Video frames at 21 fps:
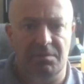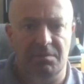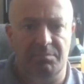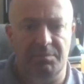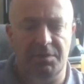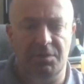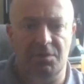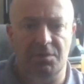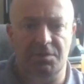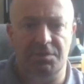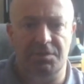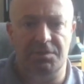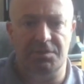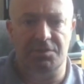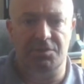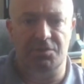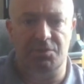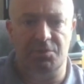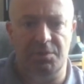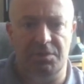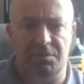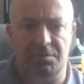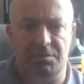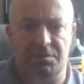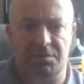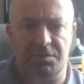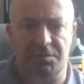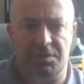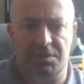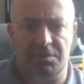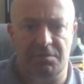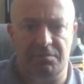Because it's a
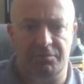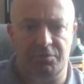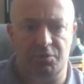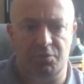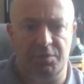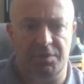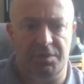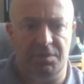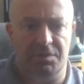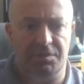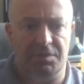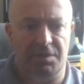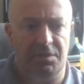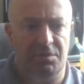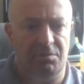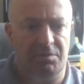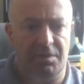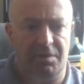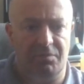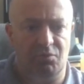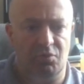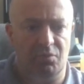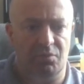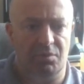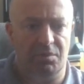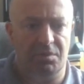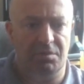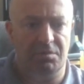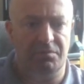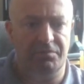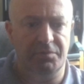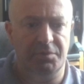set of strings, I don't have to
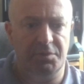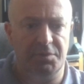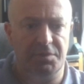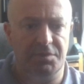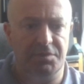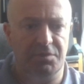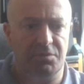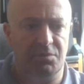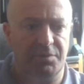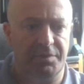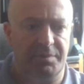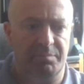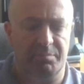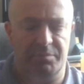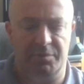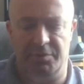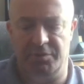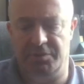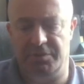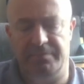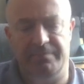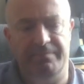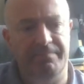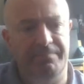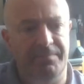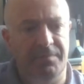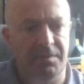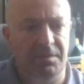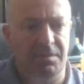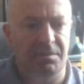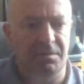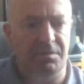convert this to numbers.
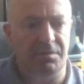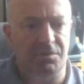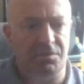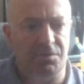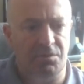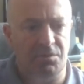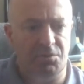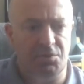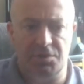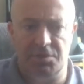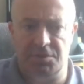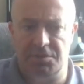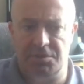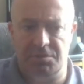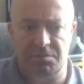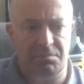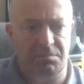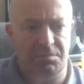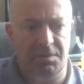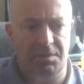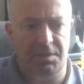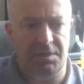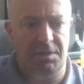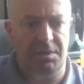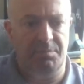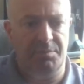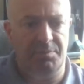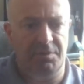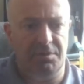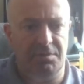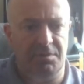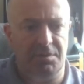So just
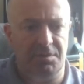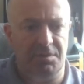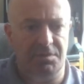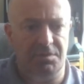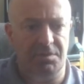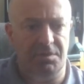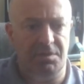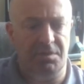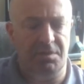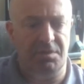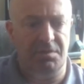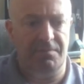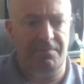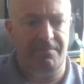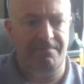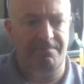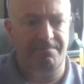keep it as a